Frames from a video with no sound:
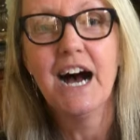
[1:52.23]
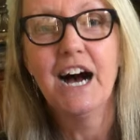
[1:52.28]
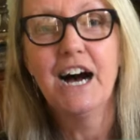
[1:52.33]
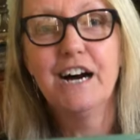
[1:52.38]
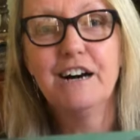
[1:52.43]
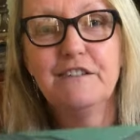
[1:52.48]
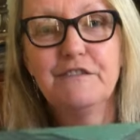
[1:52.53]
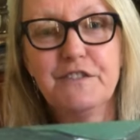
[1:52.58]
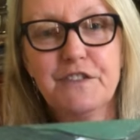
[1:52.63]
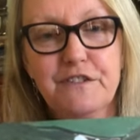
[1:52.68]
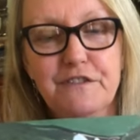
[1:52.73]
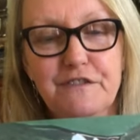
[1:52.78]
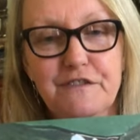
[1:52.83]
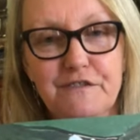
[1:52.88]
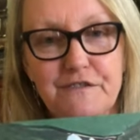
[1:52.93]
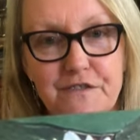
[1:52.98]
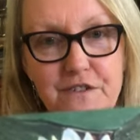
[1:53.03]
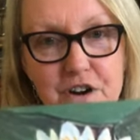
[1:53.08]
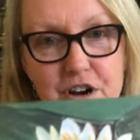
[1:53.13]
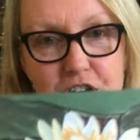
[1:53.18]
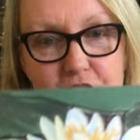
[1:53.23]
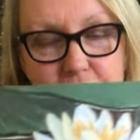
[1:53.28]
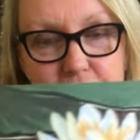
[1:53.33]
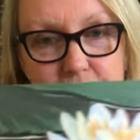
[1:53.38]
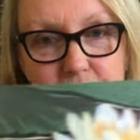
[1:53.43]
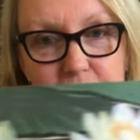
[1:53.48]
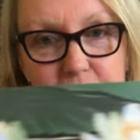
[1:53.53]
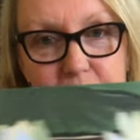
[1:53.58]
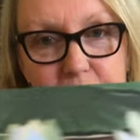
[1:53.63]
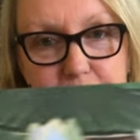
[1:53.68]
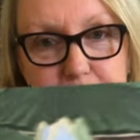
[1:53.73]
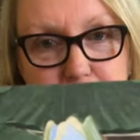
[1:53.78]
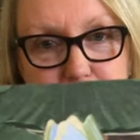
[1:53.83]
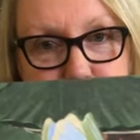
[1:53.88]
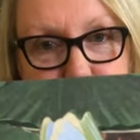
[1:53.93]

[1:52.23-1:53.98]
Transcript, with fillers: of the frogs.